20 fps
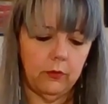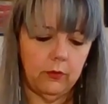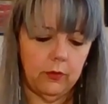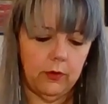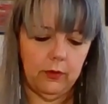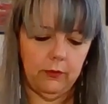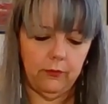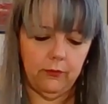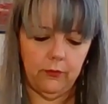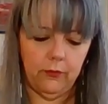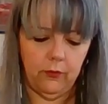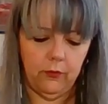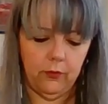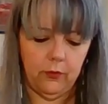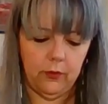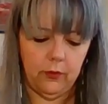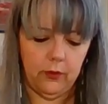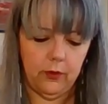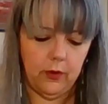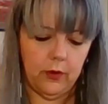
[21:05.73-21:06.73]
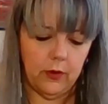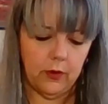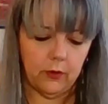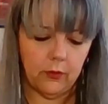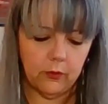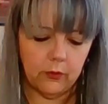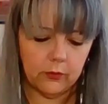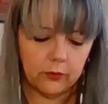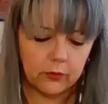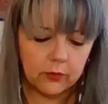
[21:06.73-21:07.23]
three, four.
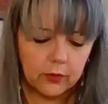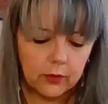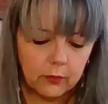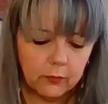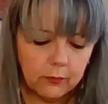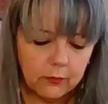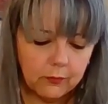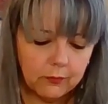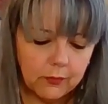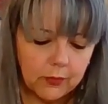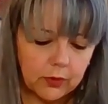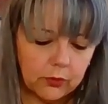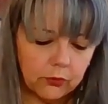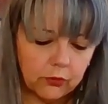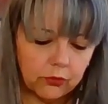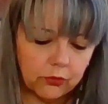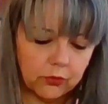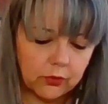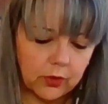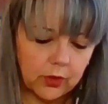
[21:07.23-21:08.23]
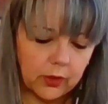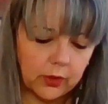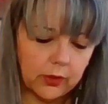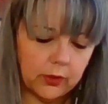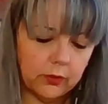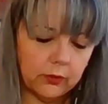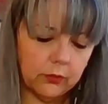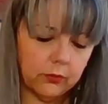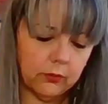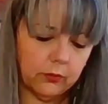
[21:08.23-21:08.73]
Of course, they're much
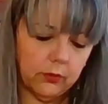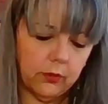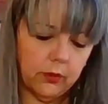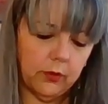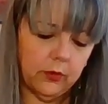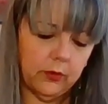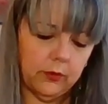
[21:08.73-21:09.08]
tighter